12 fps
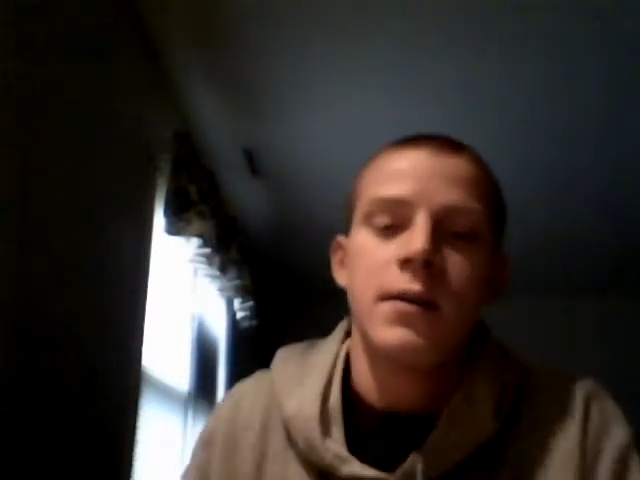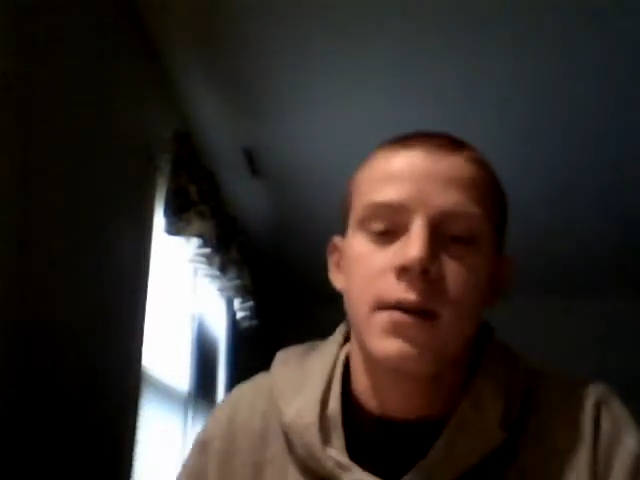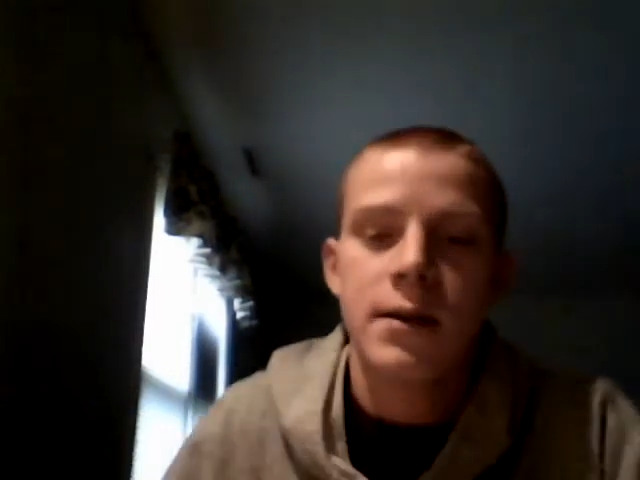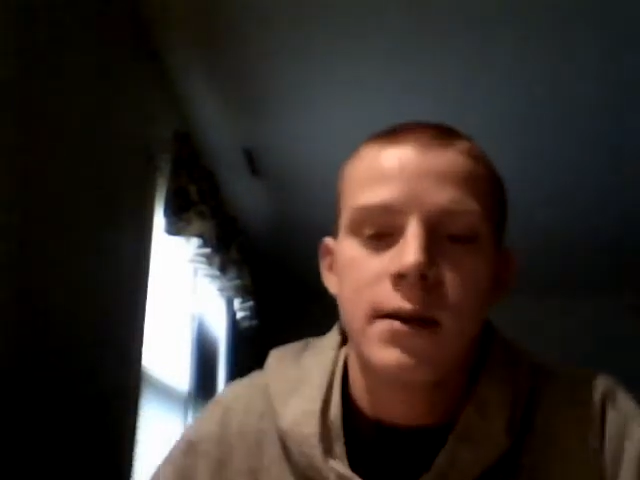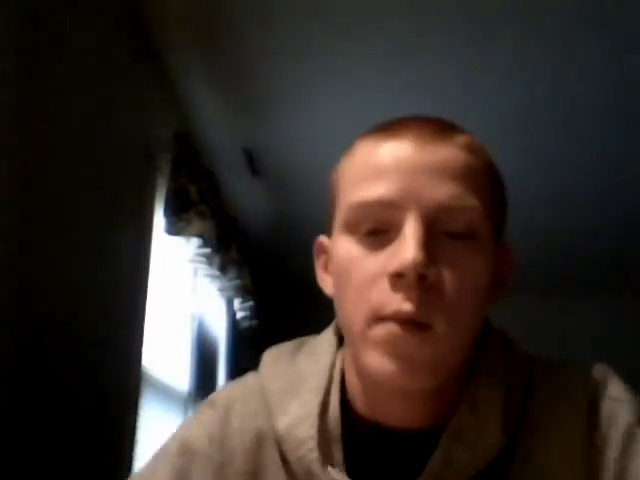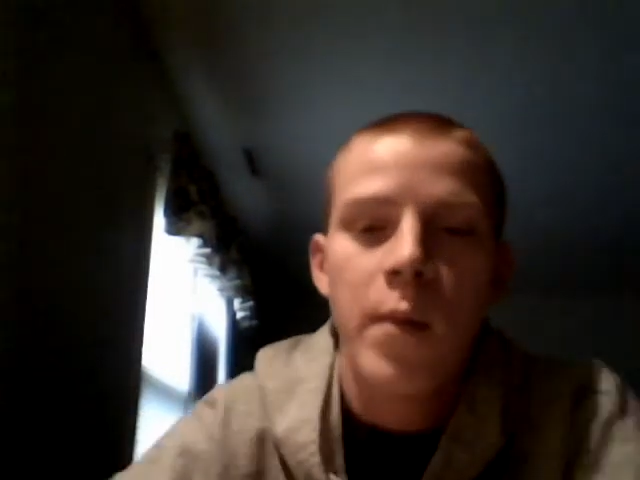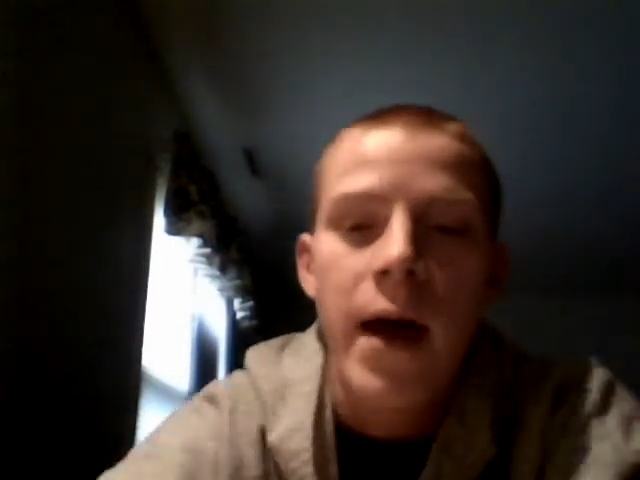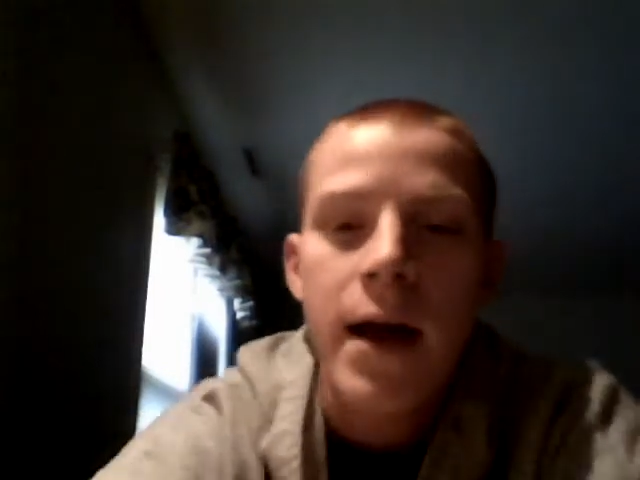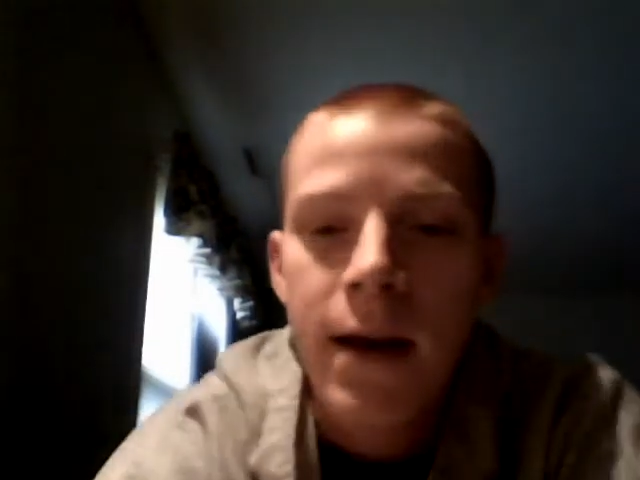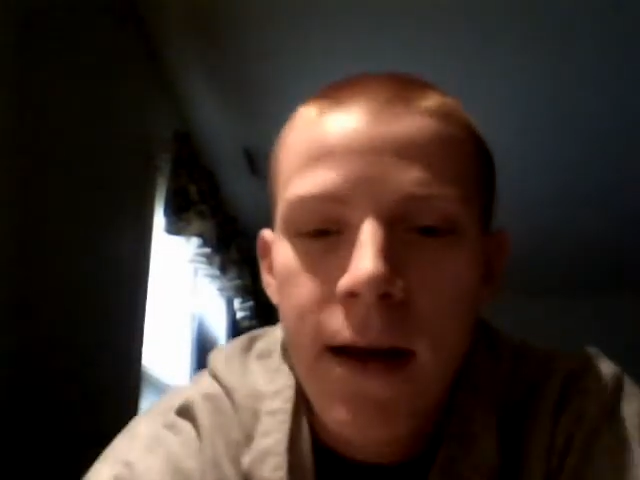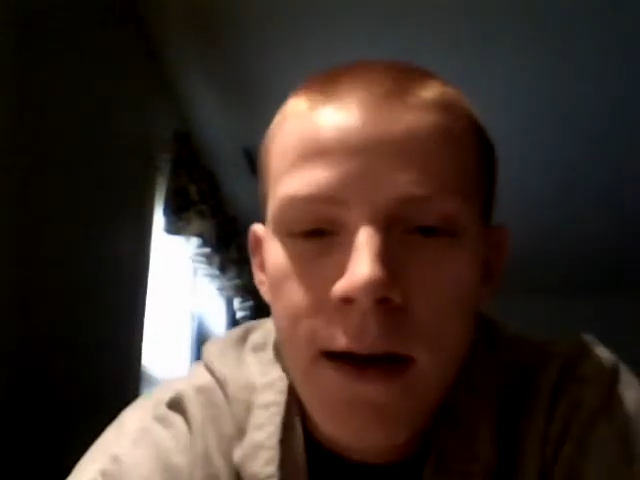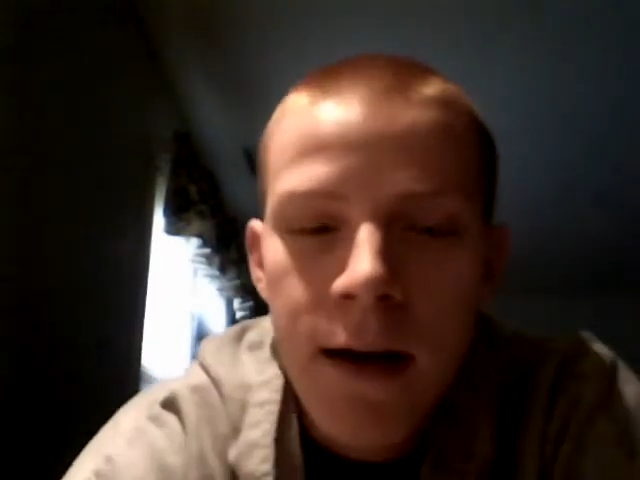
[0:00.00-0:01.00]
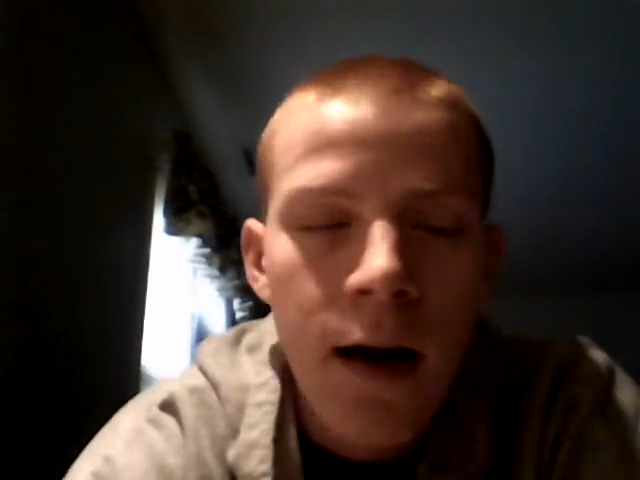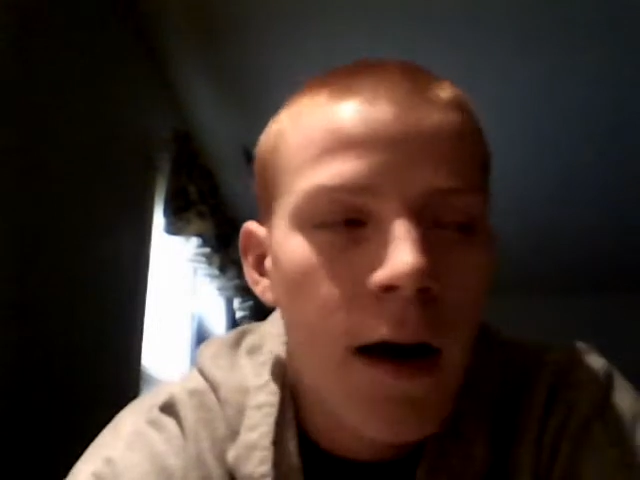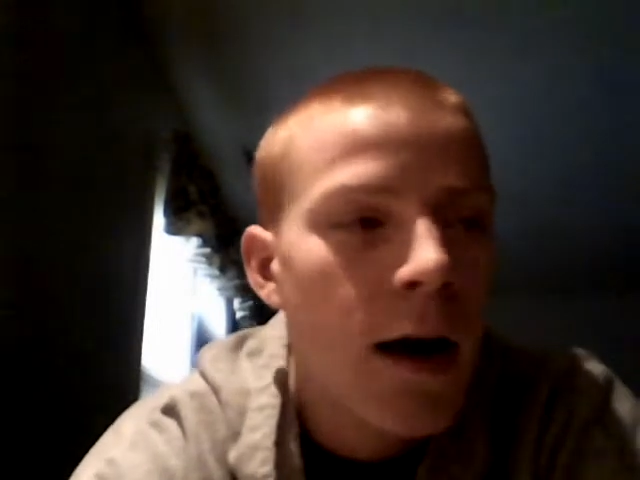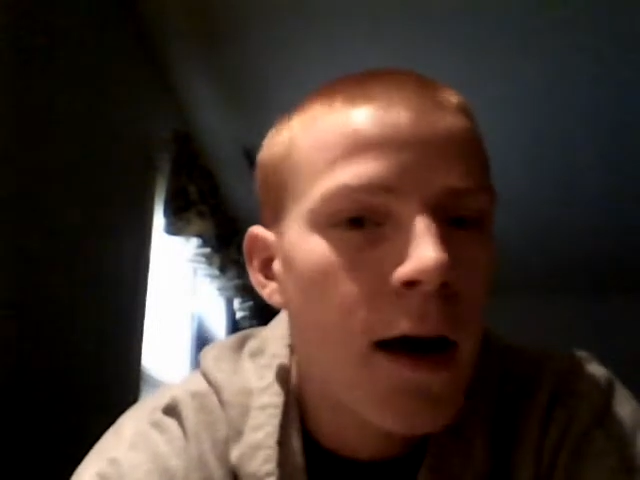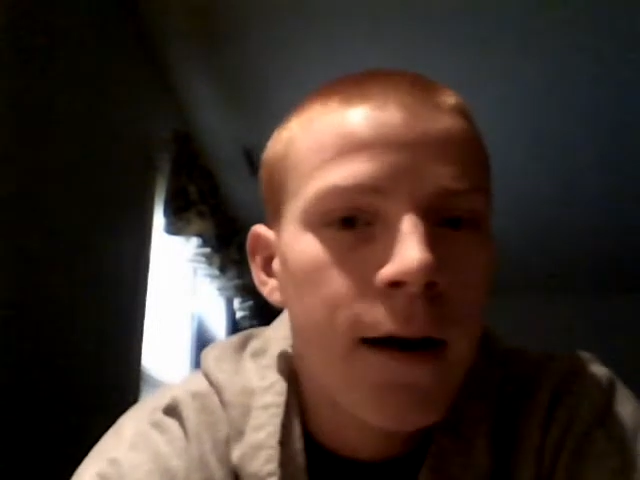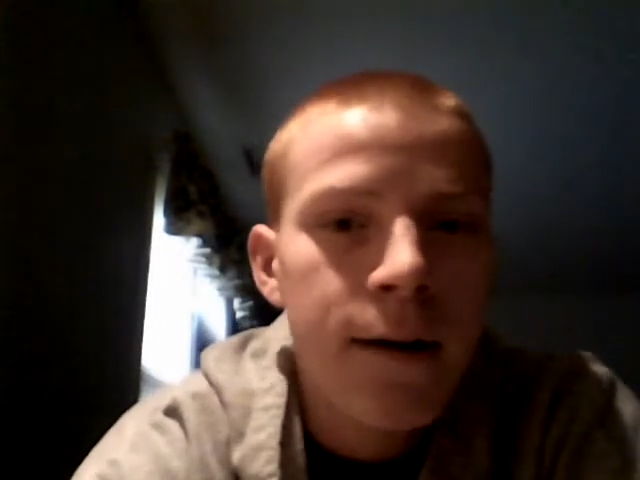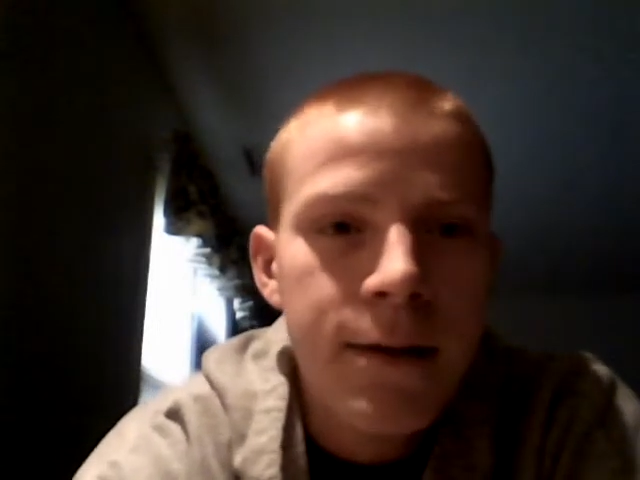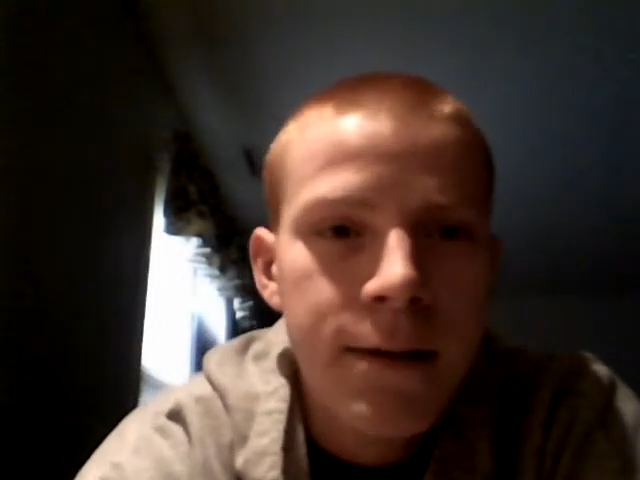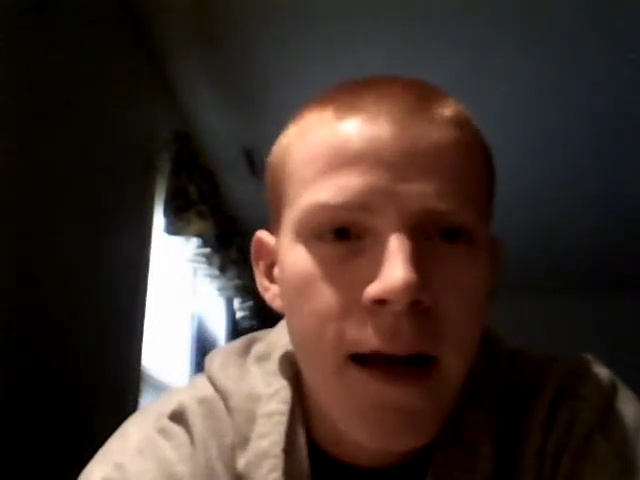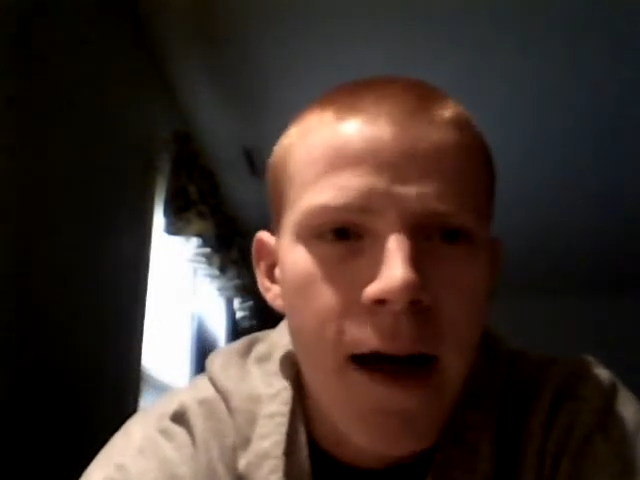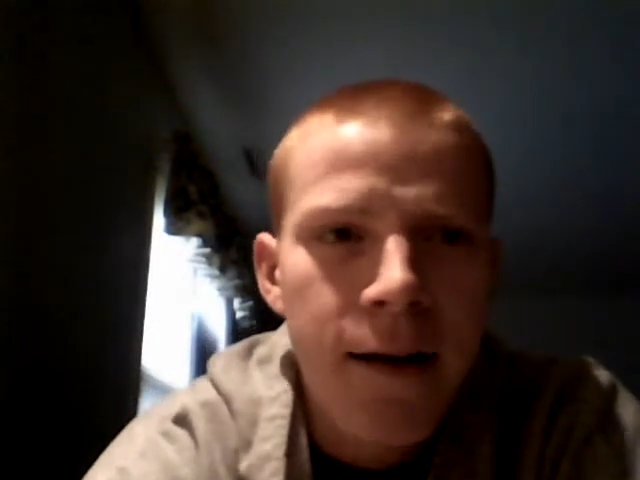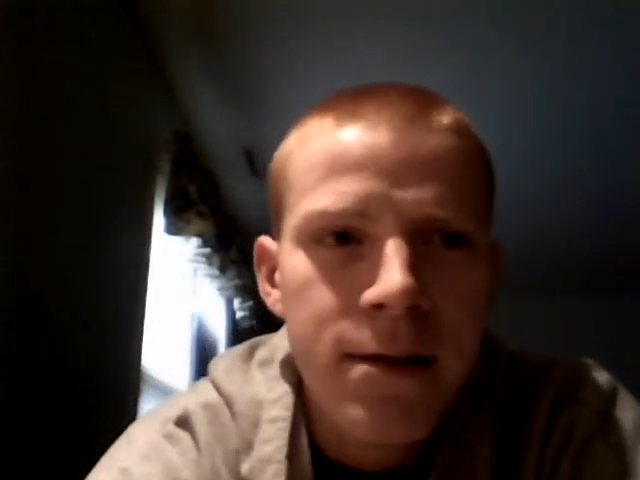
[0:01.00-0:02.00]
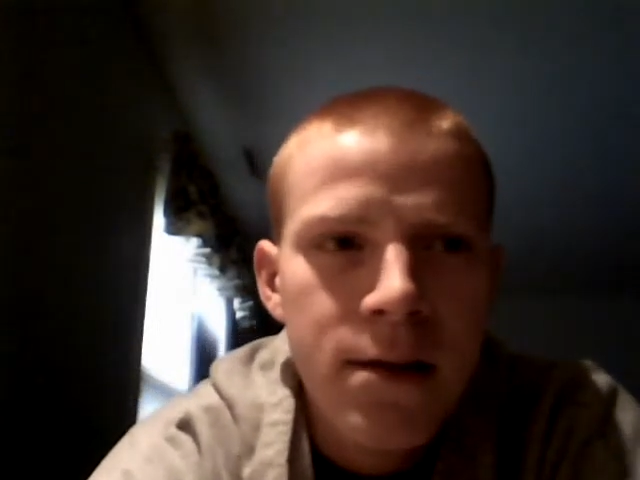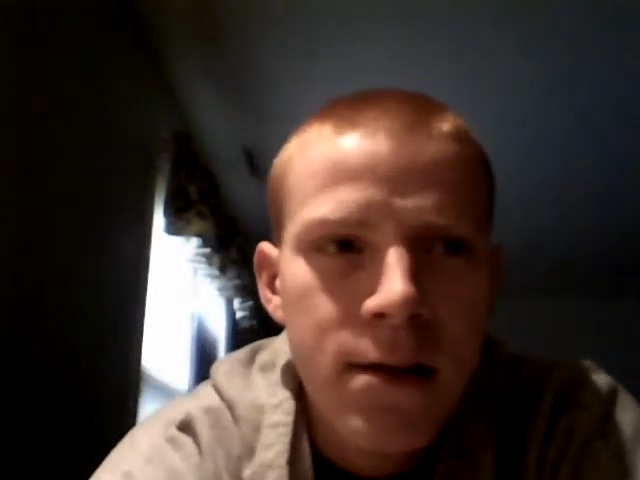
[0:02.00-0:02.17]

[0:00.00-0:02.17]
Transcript: because I'm a bad kid. Uh, yeah.